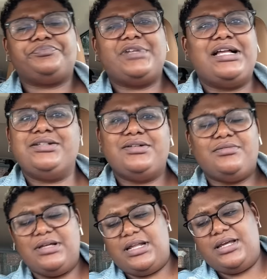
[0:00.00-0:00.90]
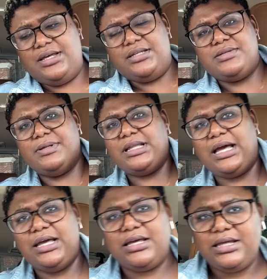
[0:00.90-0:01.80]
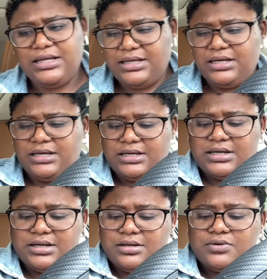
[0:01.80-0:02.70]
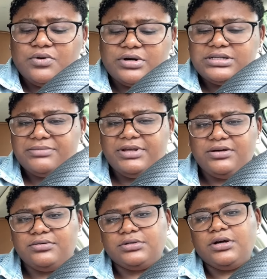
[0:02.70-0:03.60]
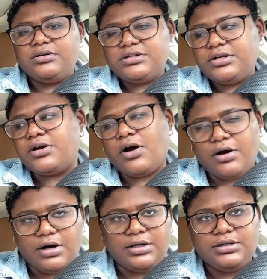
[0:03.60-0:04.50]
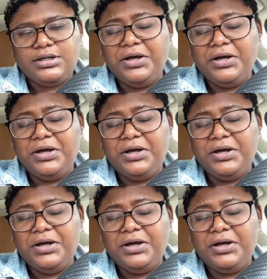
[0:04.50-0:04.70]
I don't know why that is, but like a quarter to the meal, girl, turn the car on.